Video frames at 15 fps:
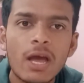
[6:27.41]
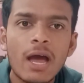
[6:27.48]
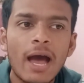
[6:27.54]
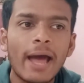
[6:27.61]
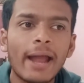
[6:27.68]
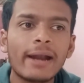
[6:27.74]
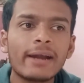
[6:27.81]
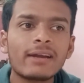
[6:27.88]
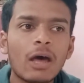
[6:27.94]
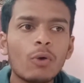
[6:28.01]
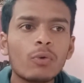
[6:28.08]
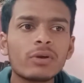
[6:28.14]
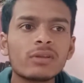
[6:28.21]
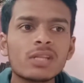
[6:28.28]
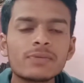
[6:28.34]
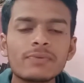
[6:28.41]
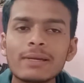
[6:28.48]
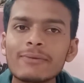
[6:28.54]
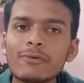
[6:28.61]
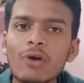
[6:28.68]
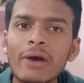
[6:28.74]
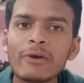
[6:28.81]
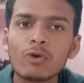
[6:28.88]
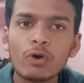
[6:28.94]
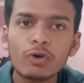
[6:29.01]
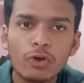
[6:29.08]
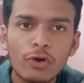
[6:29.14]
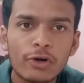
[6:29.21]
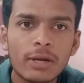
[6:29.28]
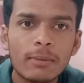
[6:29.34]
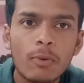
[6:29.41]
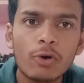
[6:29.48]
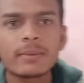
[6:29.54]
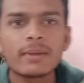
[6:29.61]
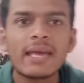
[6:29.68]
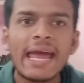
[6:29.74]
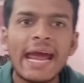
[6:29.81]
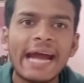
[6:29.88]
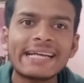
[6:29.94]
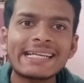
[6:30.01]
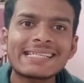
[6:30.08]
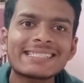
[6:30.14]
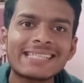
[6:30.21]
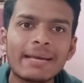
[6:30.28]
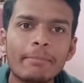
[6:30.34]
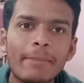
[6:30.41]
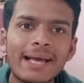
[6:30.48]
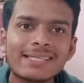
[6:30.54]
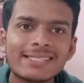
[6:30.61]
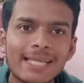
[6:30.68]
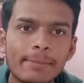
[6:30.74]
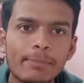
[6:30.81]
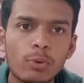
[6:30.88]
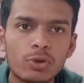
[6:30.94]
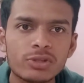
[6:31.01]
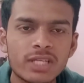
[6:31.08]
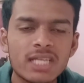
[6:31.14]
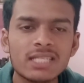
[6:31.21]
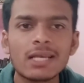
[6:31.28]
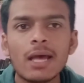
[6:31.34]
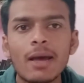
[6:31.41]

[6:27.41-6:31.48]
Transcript: And now in this very video, I have not talked about the step-by-step process,